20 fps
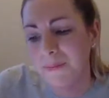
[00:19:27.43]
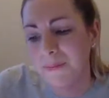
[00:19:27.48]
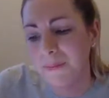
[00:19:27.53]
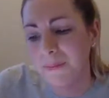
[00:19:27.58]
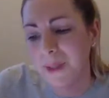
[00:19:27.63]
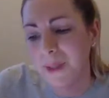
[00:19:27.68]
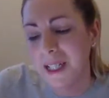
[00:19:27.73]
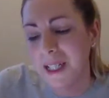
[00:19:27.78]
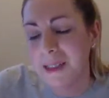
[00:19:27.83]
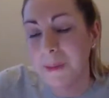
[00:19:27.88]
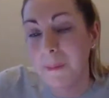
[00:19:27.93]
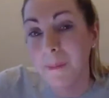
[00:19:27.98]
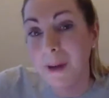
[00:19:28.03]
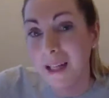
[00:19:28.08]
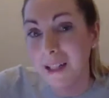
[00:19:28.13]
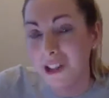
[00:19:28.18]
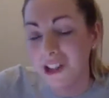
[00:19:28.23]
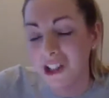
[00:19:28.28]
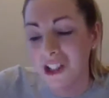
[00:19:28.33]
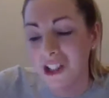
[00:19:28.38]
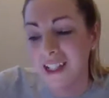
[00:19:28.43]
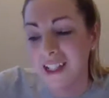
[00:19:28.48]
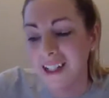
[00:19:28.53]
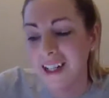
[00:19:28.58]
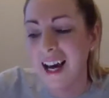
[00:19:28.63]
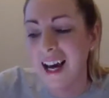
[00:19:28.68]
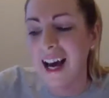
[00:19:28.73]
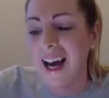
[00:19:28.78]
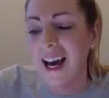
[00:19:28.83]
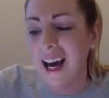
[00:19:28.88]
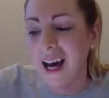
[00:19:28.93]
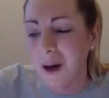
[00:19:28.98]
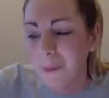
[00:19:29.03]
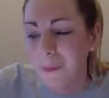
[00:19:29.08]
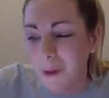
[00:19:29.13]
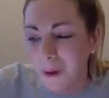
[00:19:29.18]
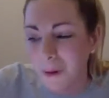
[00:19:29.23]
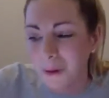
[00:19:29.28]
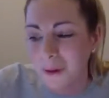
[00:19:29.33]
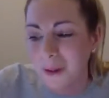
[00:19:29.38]
because imagining an
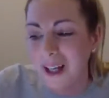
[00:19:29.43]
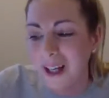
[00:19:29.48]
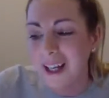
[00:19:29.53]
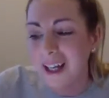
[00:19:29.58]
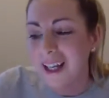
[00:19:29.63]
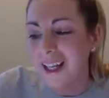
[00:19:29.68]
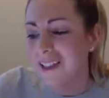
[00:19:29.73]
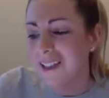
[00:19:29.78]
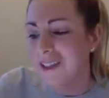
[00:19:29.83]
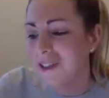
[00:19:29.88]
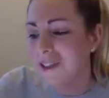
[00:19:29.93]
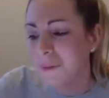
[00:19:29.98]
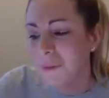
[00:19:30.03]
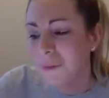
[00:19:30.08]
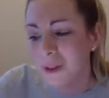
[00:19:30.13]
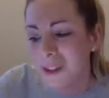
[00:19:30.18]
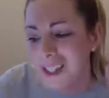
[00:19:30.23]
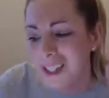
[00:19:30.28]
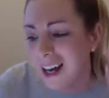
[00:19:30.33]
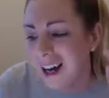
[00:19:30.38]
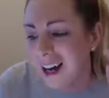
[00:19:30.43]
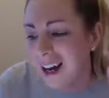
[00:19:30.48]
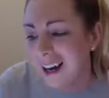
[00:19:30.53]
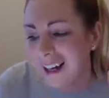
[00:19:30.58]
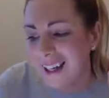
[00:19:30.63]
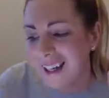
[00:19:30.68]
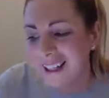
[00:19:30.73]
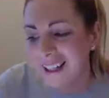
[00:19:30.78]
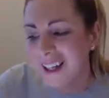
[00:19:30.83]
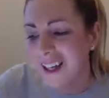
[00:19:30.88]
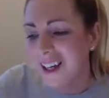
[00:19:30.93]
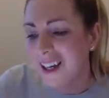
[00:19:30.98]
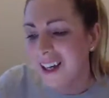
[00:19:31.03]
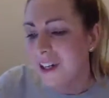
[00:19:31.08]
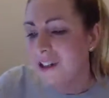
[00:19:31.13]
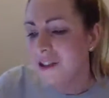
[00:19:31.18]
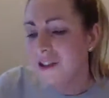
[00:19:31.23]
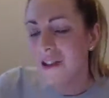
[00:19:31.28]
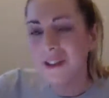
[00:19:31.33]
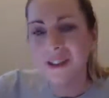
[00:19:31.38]
apple in someone's eye
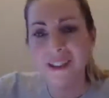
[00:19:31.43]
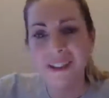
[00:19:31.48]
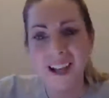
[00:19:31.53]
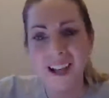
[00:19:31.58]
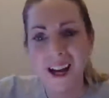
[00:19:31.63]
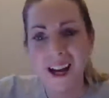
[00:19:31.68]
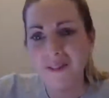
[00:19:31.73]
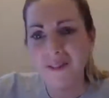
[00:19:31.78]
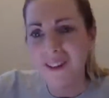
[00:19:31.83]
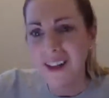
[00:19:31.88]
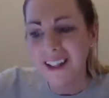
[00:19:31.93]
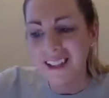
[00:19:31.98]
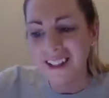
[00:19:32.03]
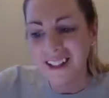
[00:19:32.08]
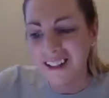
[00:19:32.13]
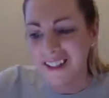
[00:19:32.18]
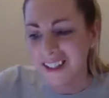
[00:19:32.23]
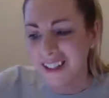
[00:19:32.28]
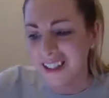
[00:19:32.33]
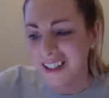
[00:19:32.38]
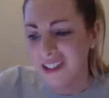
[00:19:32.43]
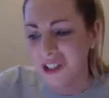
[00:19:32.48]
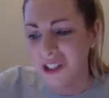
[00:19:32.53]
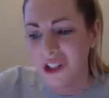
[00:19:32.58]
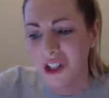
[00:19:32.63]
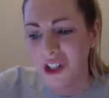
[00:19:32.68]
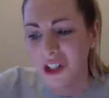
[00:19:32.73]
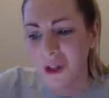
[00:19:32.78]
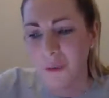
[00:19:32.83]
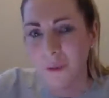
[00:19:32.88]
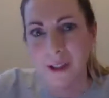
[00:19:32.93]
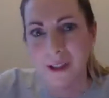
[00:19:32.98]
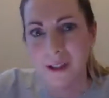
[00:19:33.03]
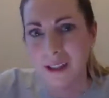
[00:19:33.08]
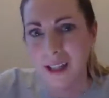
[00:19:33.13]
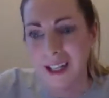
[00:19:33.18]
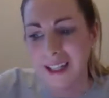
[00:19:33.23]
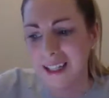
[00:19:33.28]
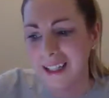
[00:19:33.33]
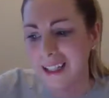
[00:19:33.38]
doesn't have anything to do with
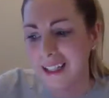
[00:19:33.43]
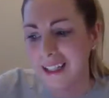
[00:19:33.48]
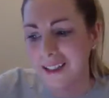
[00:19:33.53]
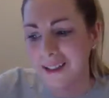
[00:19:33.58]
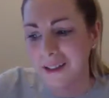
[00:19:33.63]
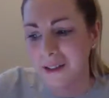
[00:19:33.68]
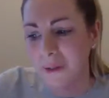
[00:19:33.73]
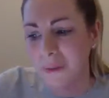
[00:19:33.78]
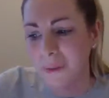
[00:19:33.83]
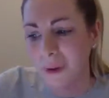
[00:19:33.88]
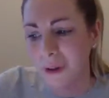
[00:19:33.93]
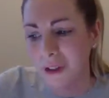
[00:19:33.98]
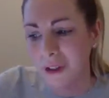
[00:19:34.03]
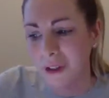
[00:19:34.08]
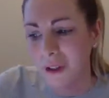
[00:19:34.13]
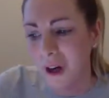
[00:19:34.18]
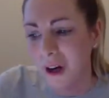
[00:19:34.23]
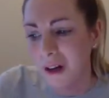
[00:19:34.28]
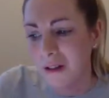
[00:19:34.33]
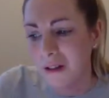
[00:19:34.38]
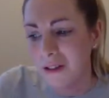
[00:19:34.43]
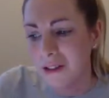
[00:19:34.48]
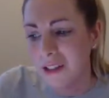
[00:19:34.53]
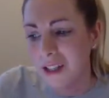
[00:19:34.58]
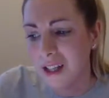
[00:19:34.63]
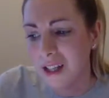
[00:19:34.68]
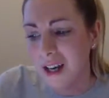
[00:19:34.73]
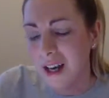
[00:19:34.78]
liking someone a lot,